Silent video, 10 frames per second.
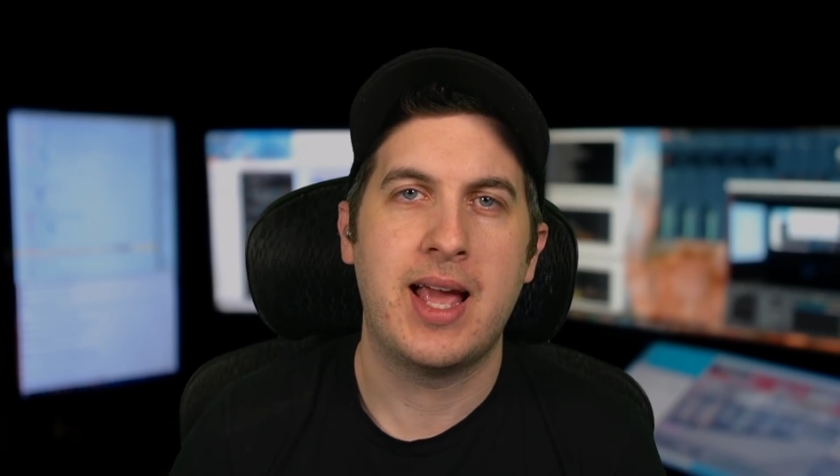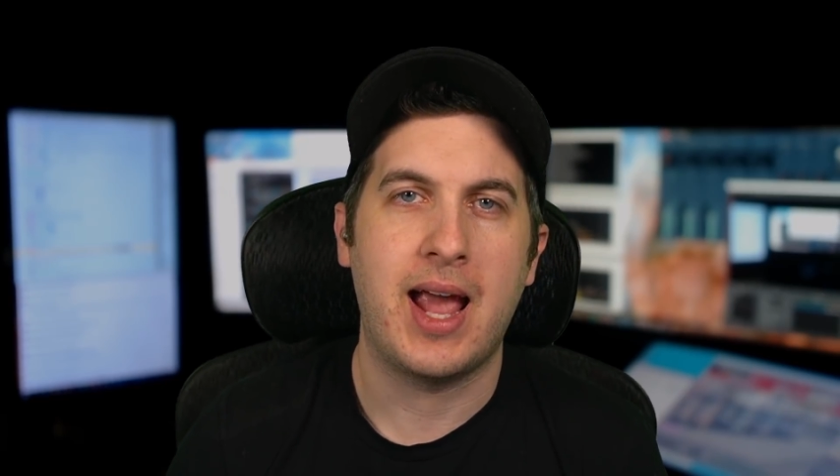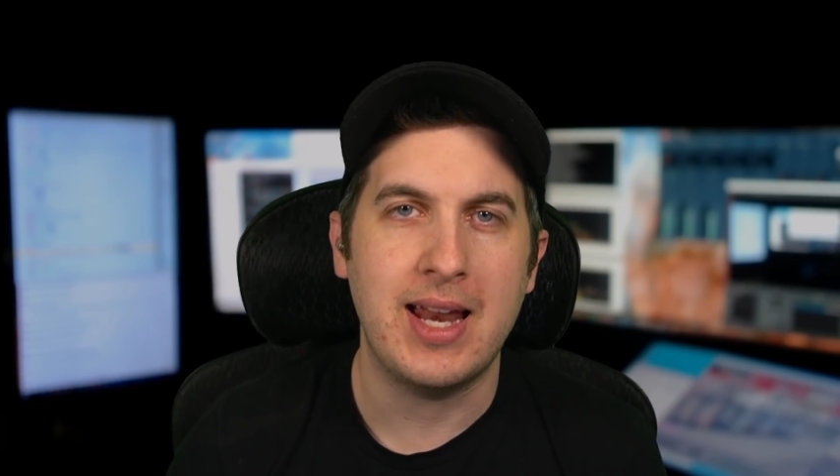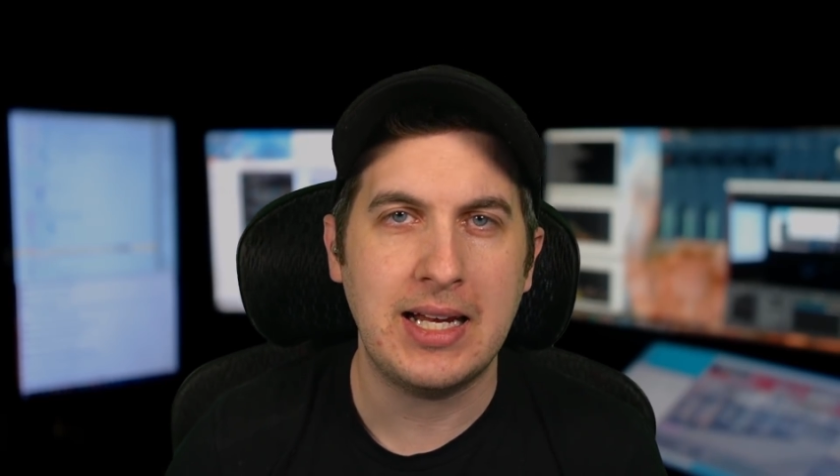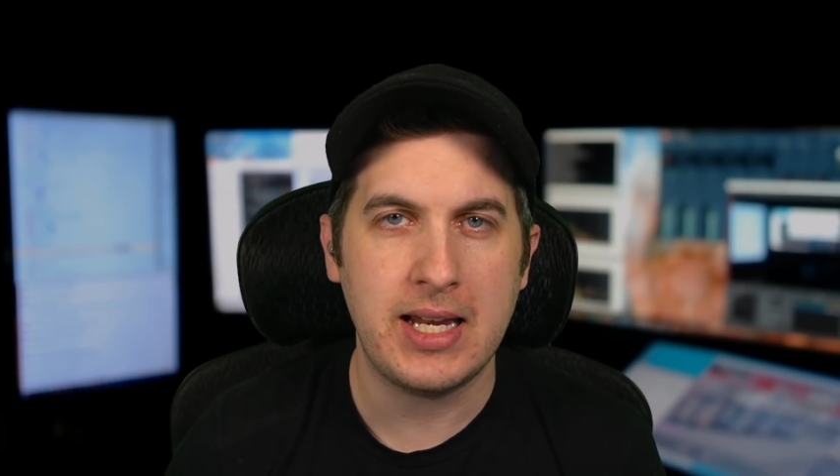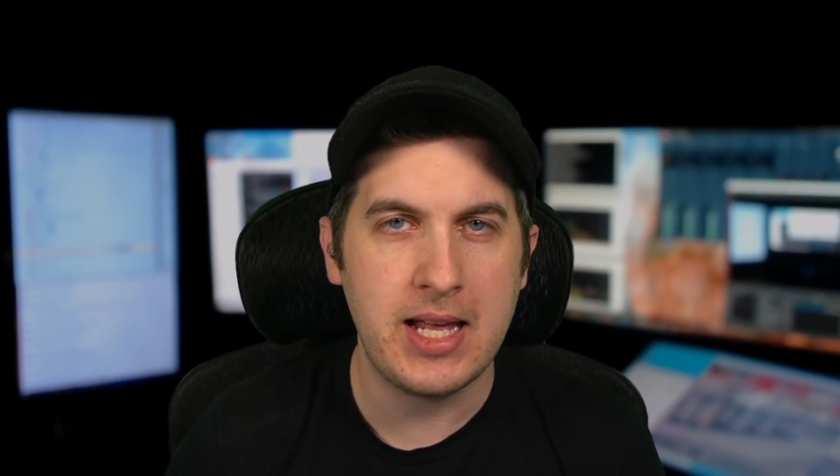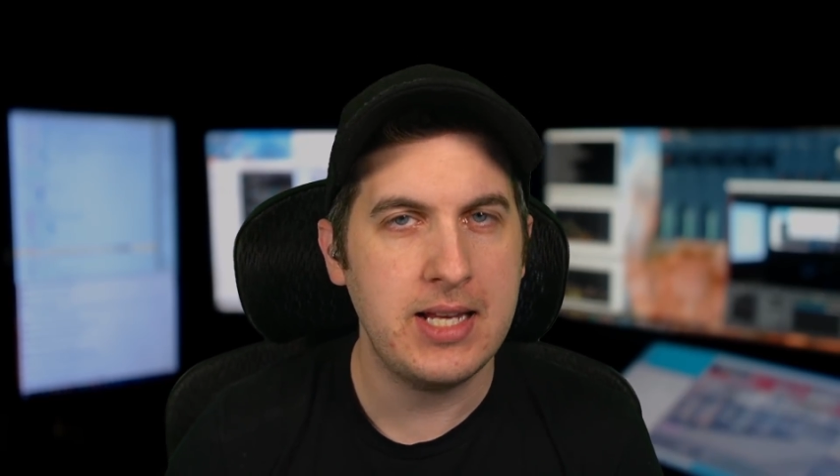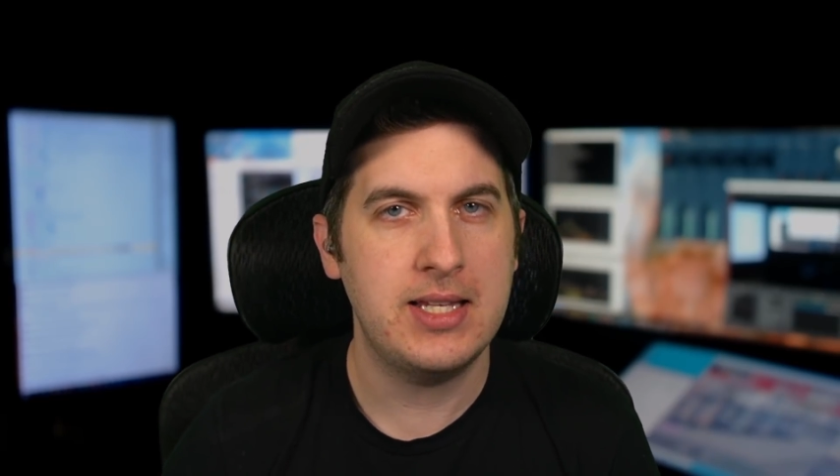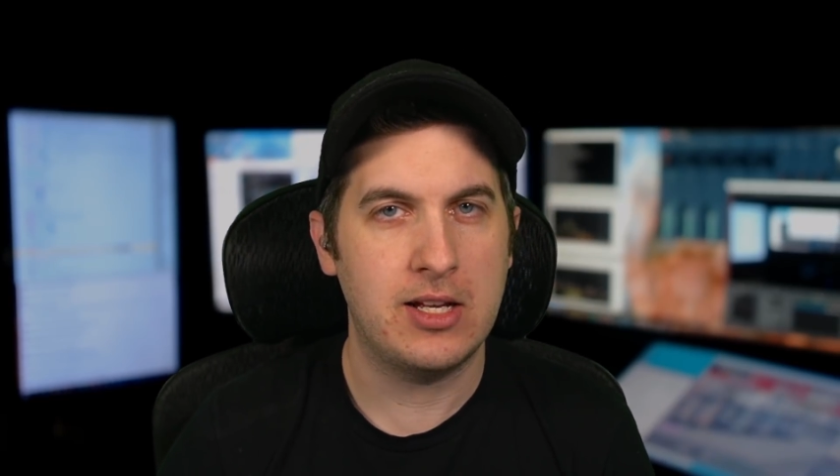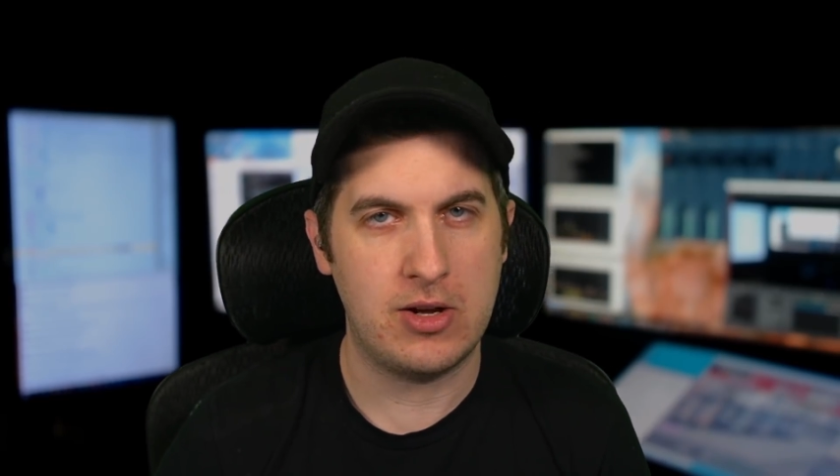and I
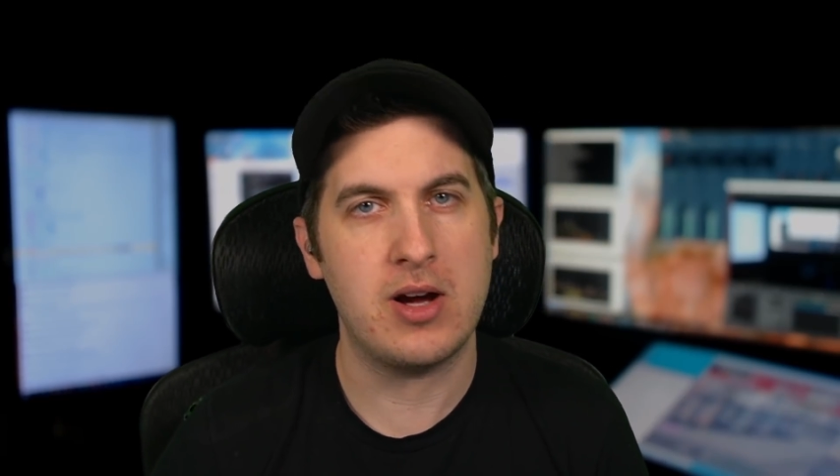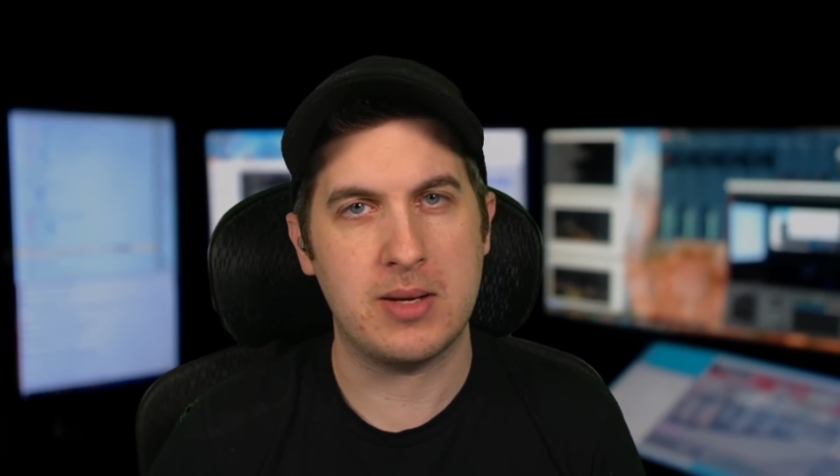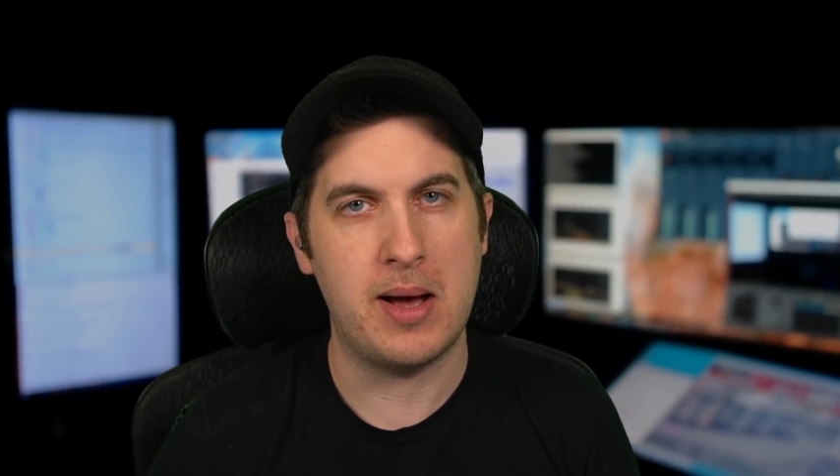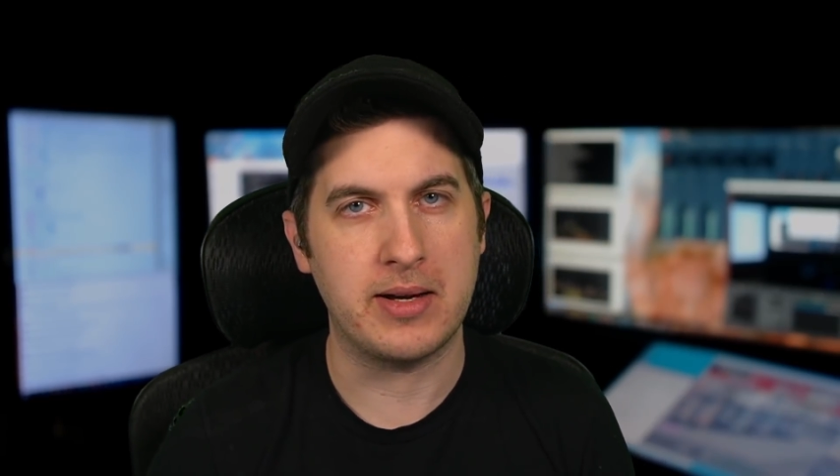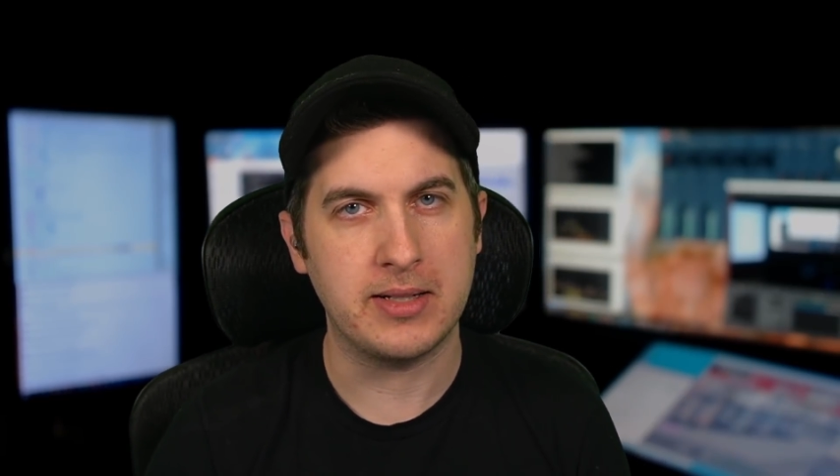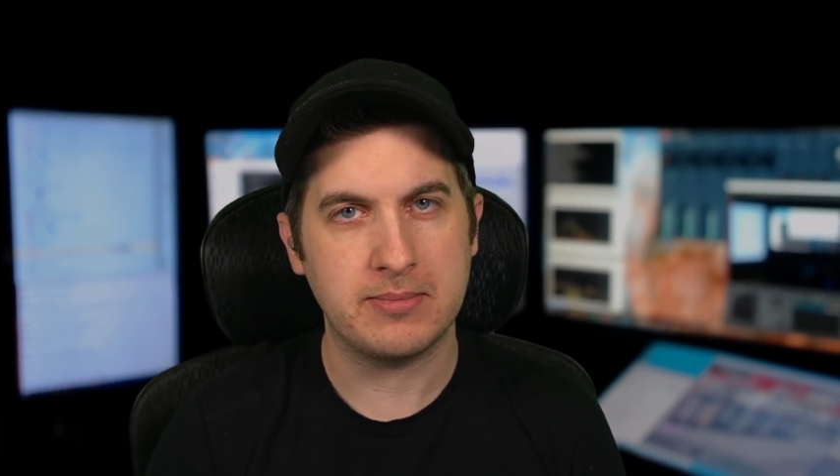need to talk about